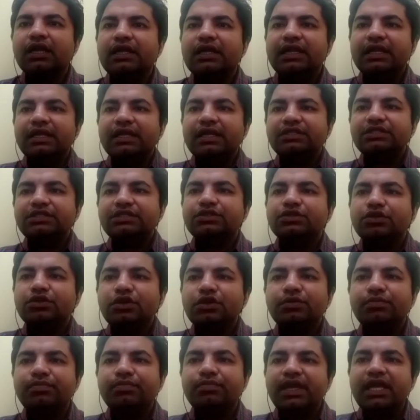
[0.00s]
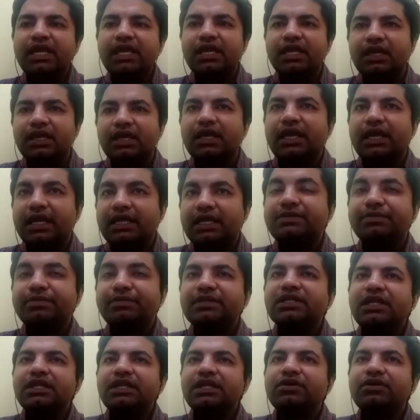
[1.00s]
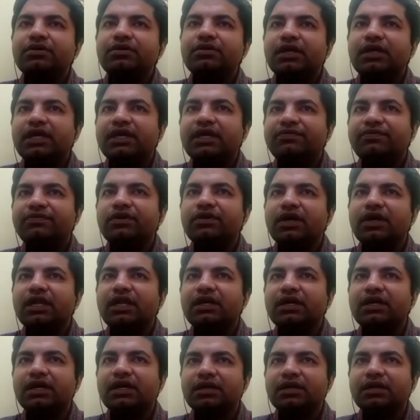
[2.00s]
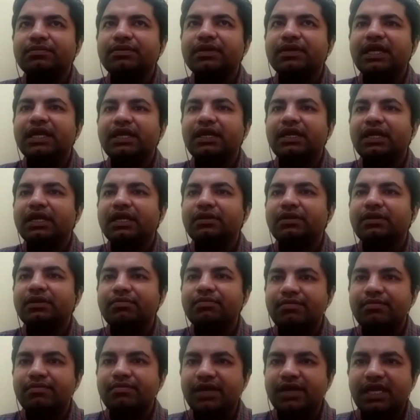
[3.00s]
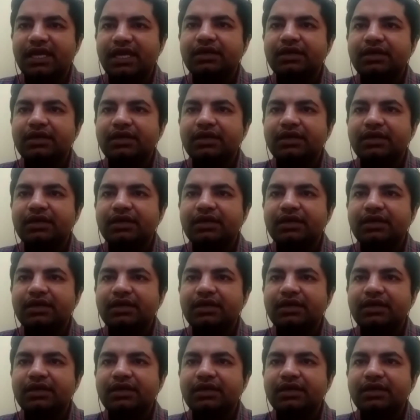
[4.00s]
They should be, especially if you are an urbanite like me,